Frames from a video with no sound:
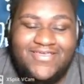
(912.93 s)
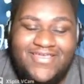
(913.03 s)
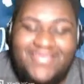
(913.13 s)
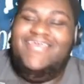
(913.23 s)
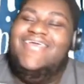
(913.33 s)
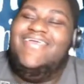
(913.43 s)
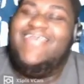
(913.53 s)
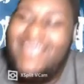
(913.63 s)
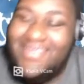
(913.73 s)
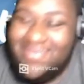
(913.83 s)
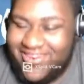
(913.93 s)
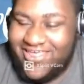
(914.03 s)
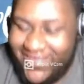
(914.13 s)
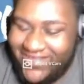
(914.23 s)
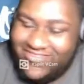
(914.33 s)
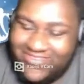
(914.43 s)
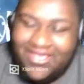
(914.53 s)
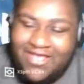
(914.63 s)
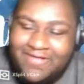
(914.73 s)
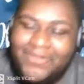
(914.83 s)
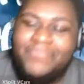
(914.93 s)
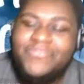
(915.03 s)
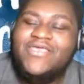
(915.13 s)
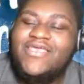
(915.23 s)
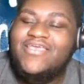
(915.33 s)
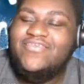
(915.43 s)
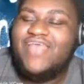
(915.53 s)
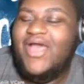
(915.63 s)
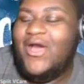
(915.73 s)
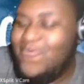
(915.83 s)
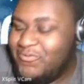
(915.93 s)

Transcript: He said, I hope you